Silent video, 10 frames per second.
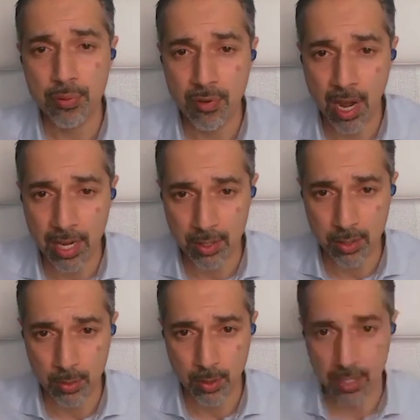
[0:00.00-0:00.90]

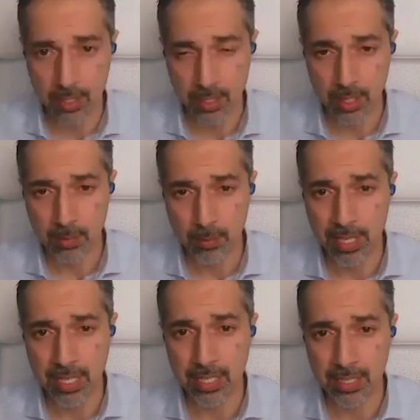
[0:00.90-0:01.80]
prior to us
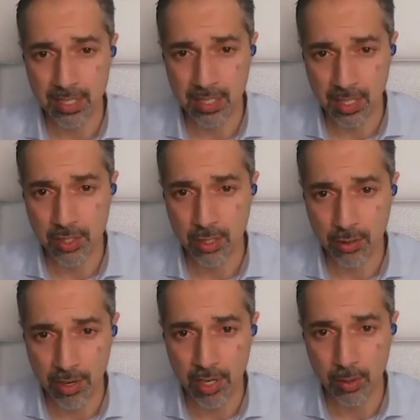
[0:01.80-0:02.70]
making it such a
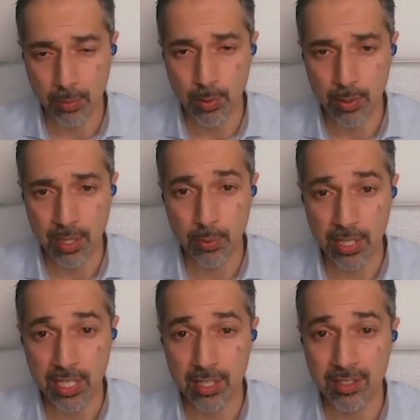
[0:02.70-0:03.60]
critical point that
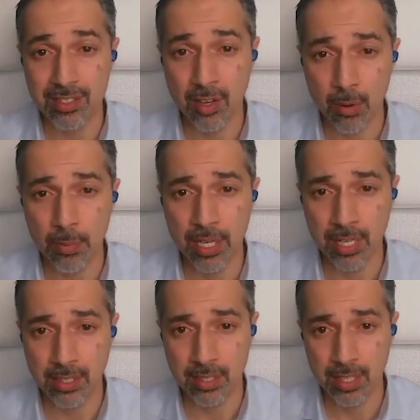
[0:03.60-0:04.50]
we needed to
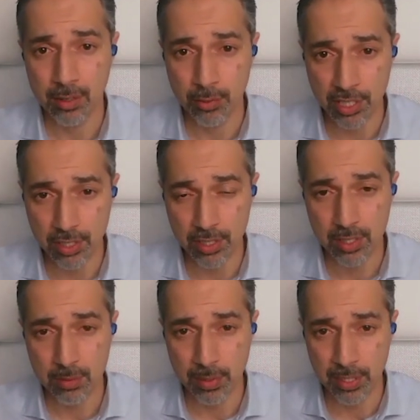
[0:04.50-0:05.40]
dominate
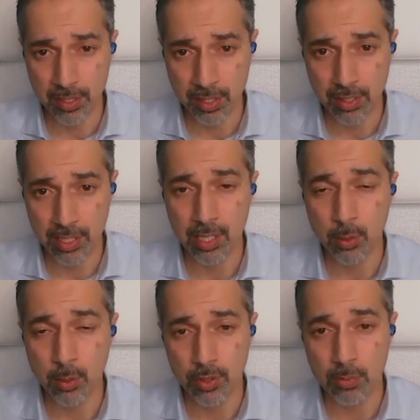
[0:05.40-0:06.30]
regions militarily
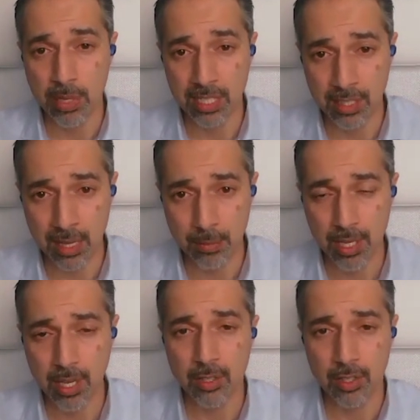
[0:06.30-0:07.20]
in order to make
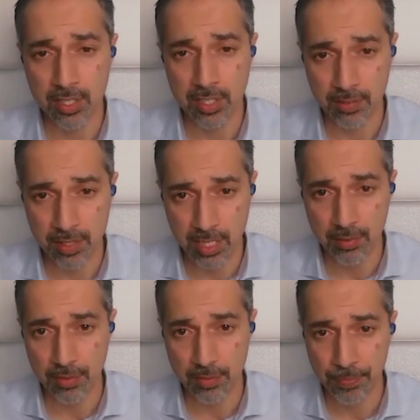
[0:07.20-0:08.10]
them and ourselves
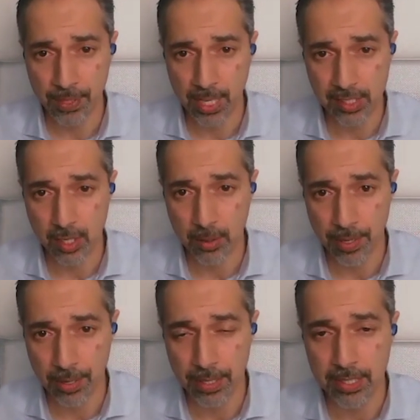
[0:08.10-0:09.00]
safe. I'll
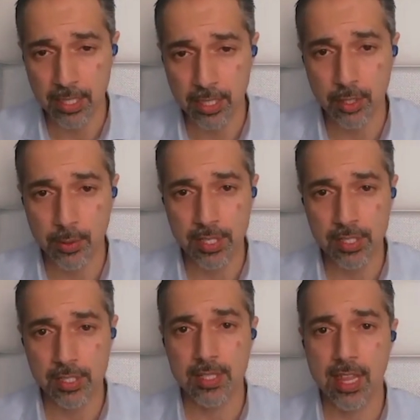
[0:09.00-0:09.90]
stop there and take your
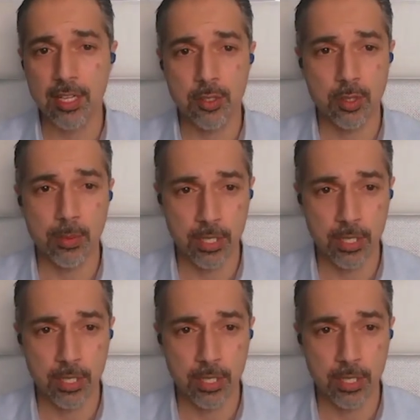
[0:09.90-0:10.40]
questions. Thank you so